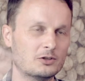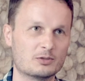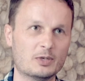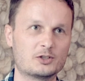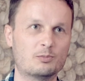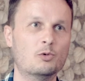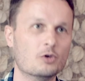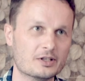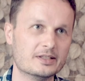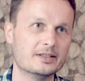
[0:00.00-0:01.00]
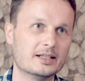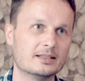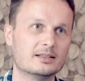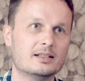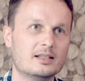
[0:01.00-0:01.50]
is much more than that.
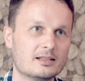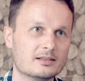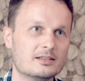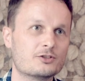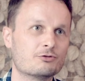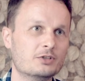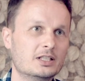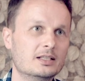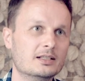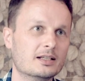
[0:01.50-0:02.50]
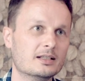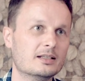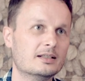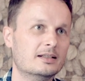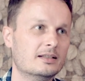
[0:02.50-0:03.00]
It's really
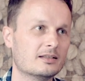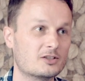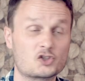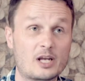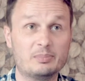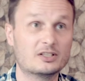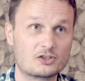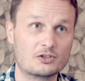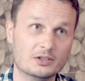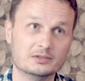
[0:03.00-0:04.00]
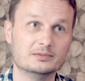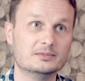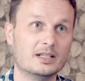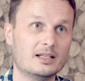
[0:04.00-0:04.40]
a stepping stone